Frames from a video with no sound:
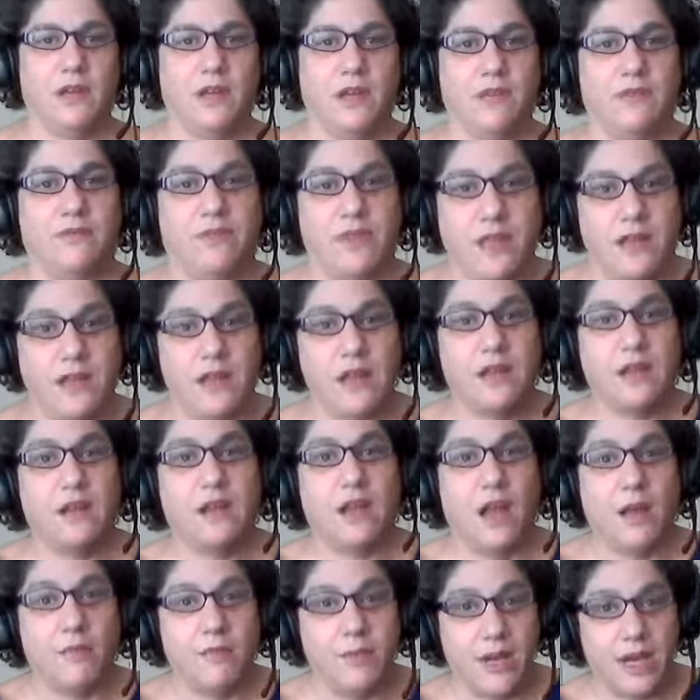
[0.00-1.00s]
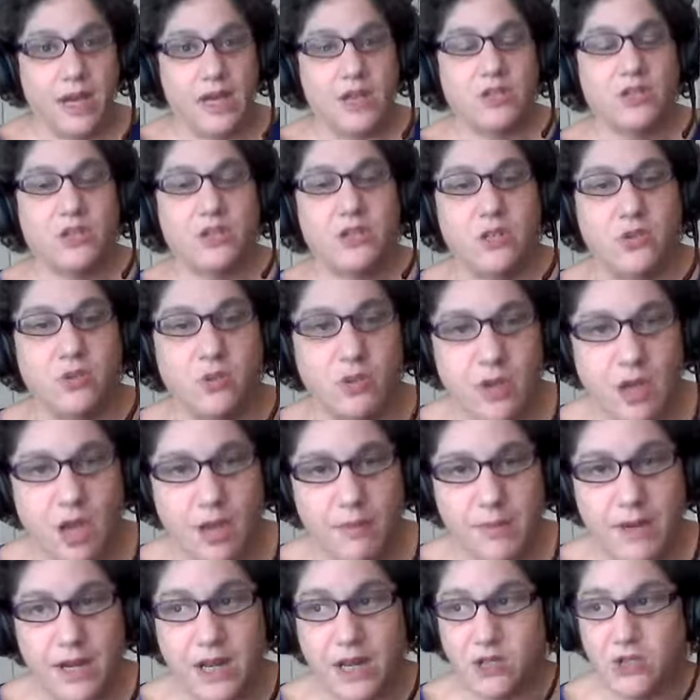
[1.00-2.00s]
If they need a combination, do a
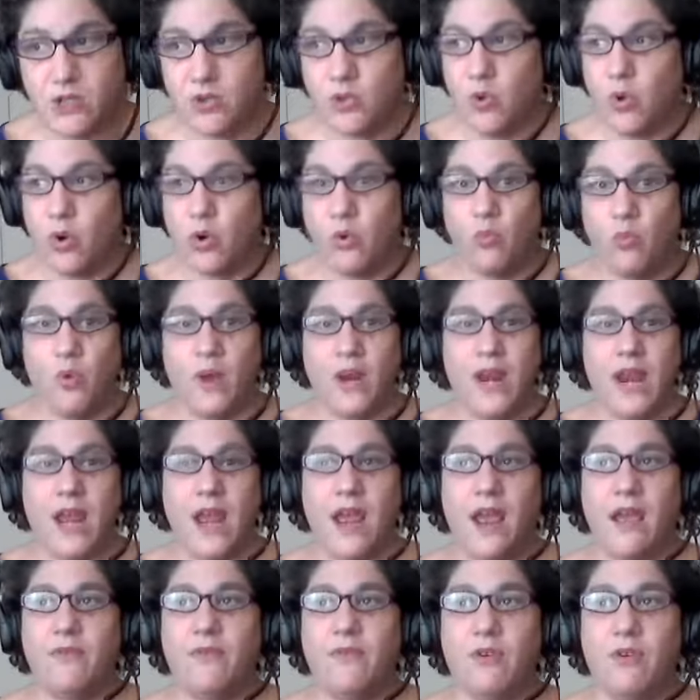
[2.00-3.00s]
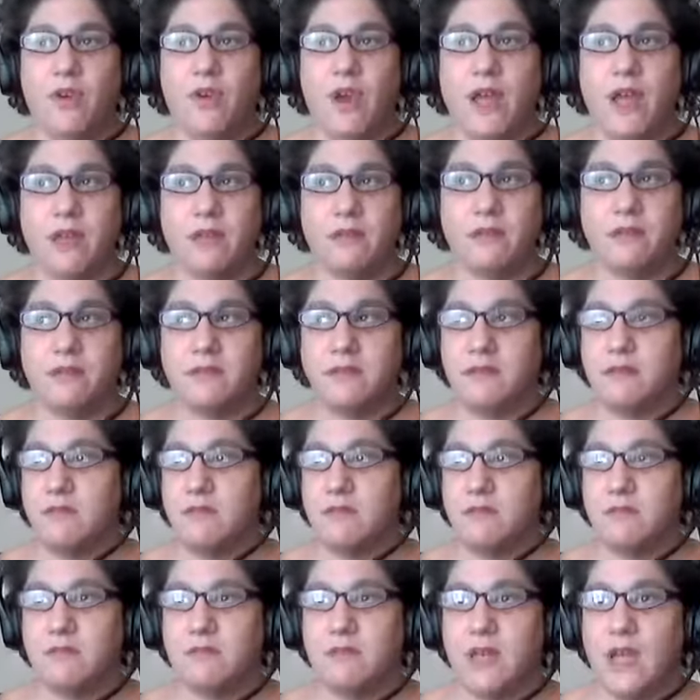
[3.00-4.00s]
combination, or whatever else,